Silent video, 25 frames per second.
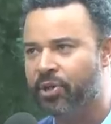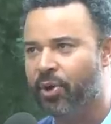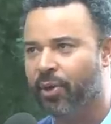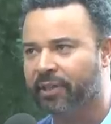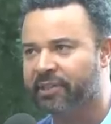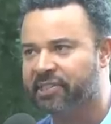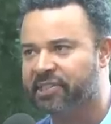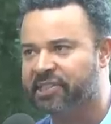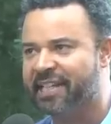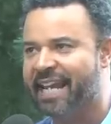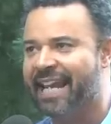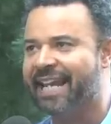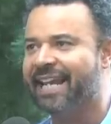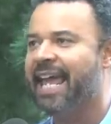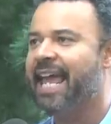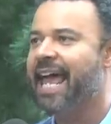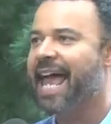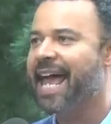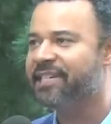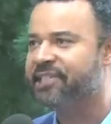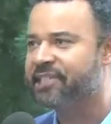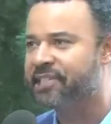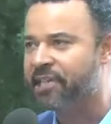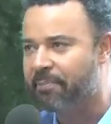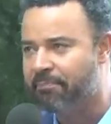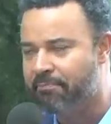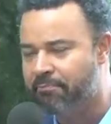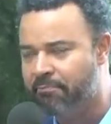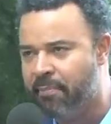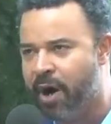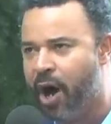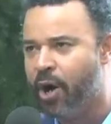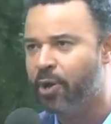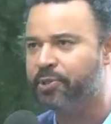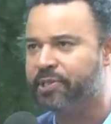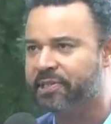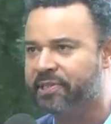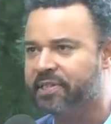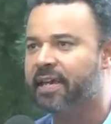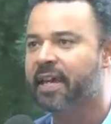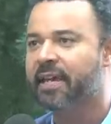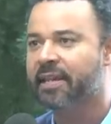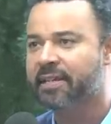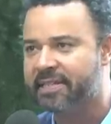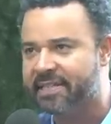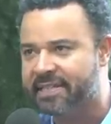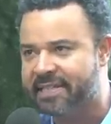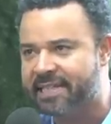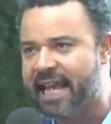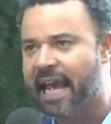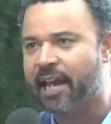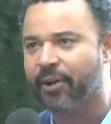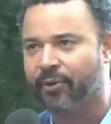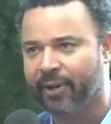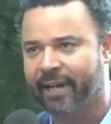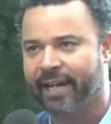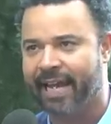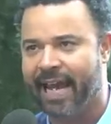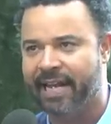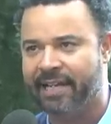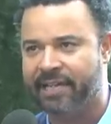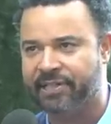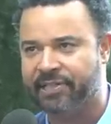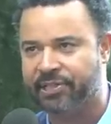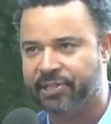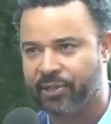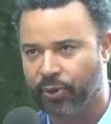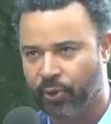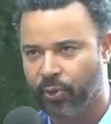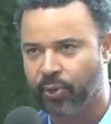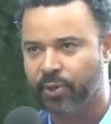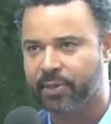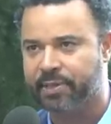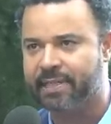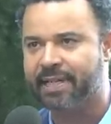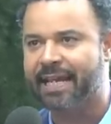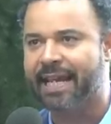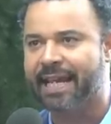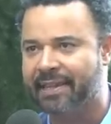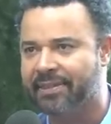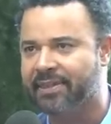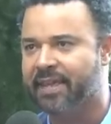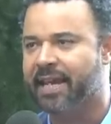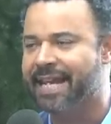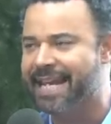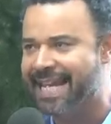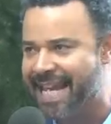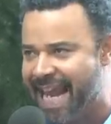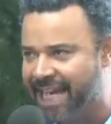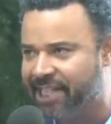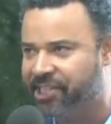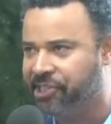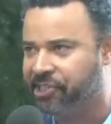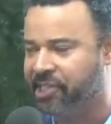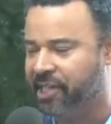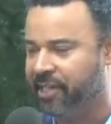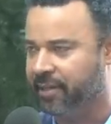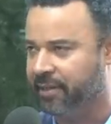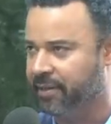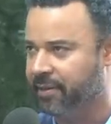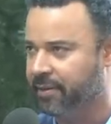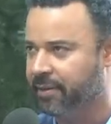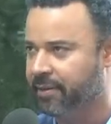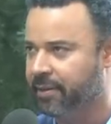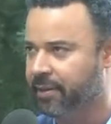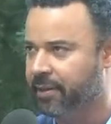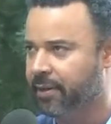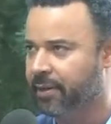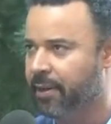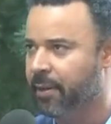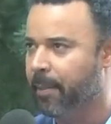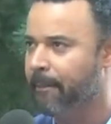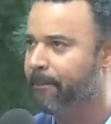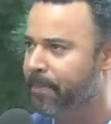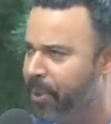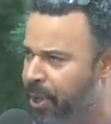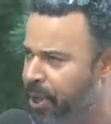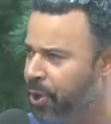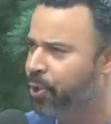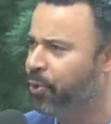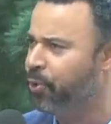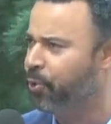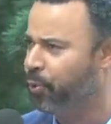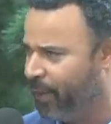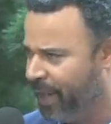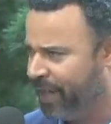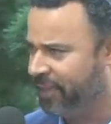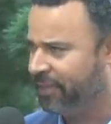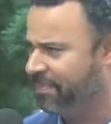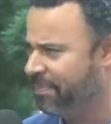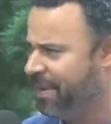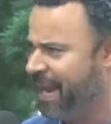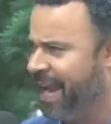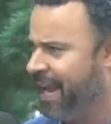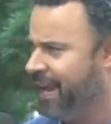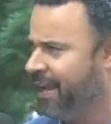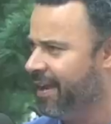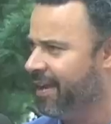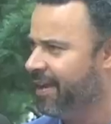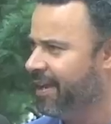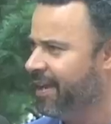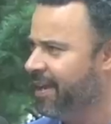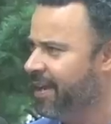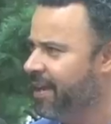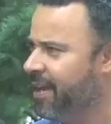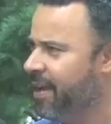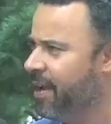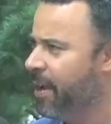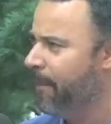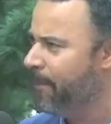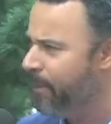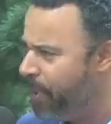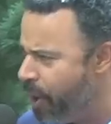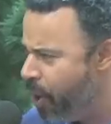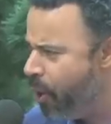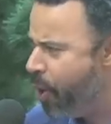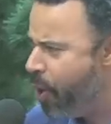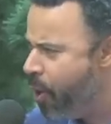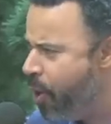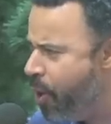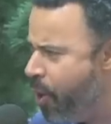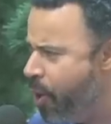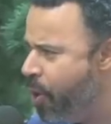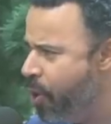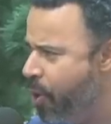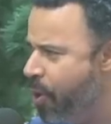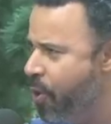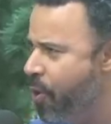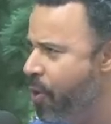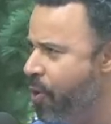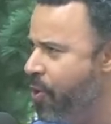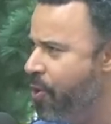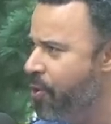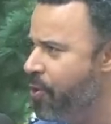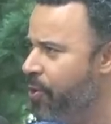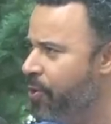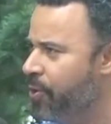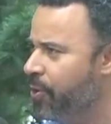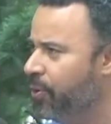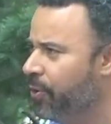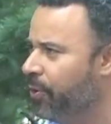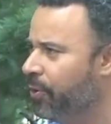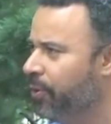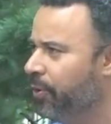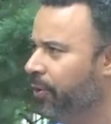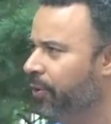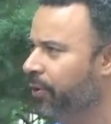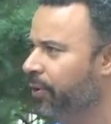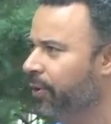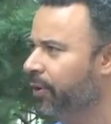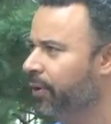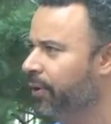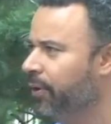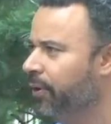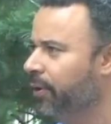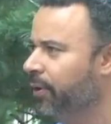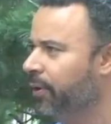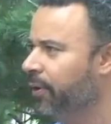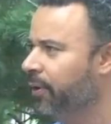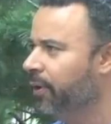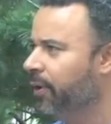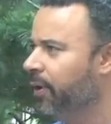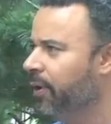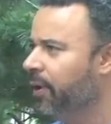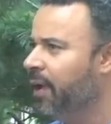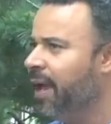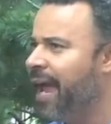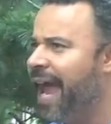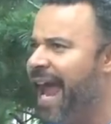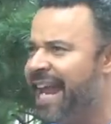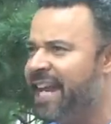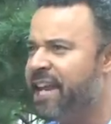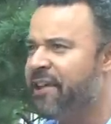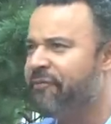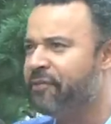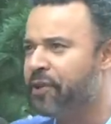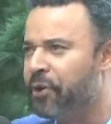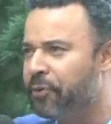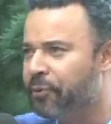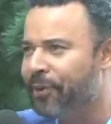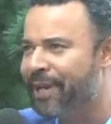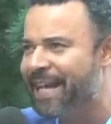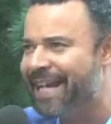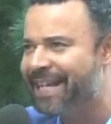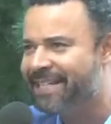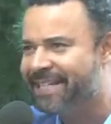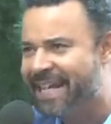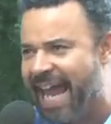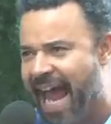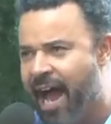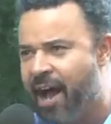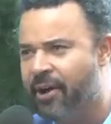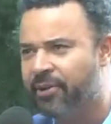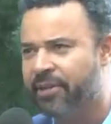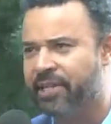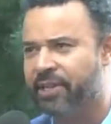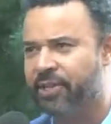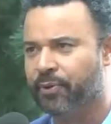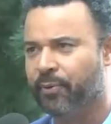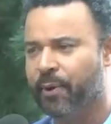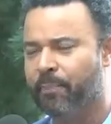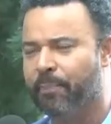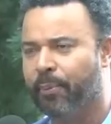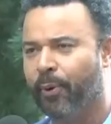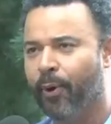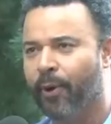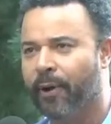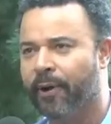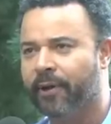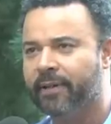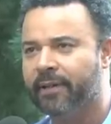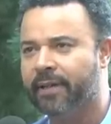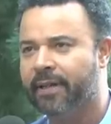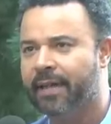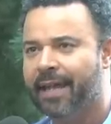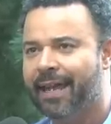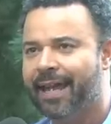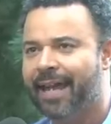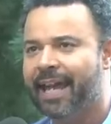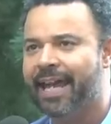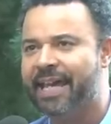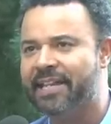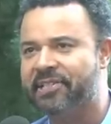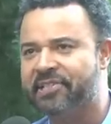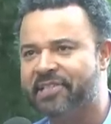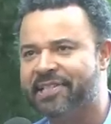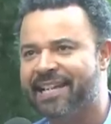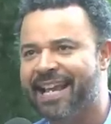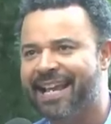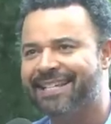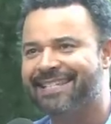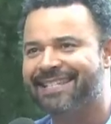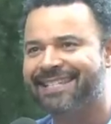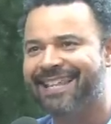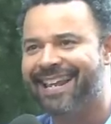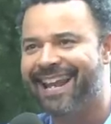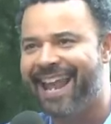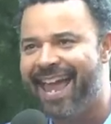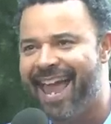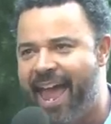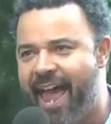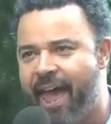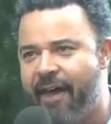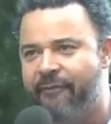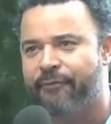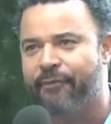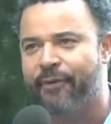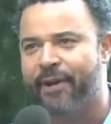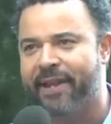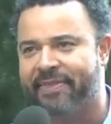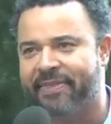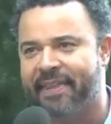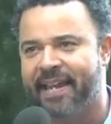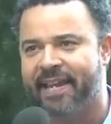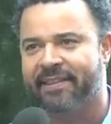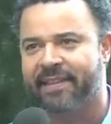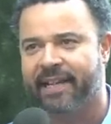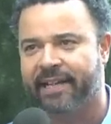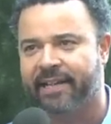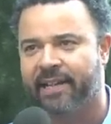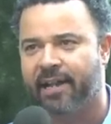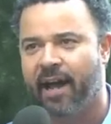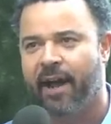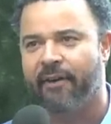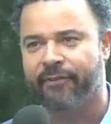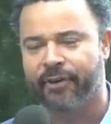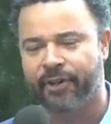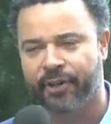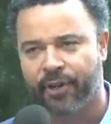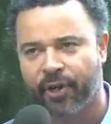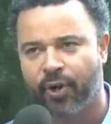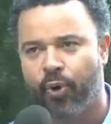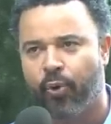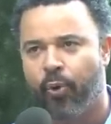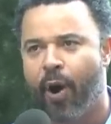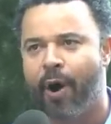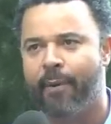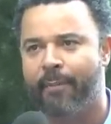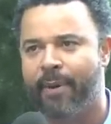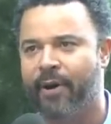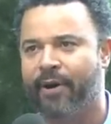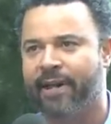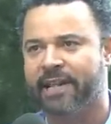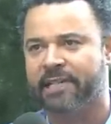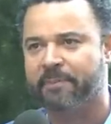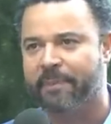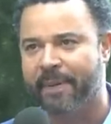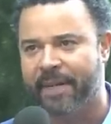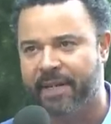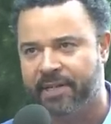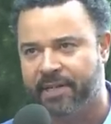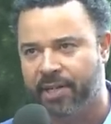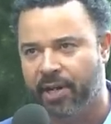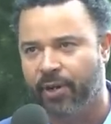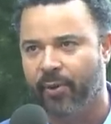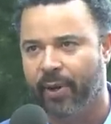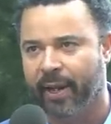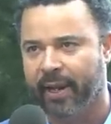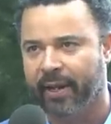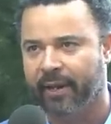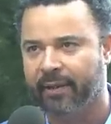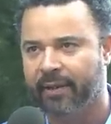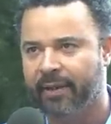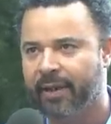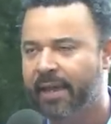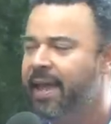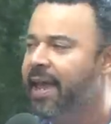York State has the most segregated schools in the nation. Boo with me. Boo. And if you read down in the report, it says that everything that Governor Cuomo has been doing,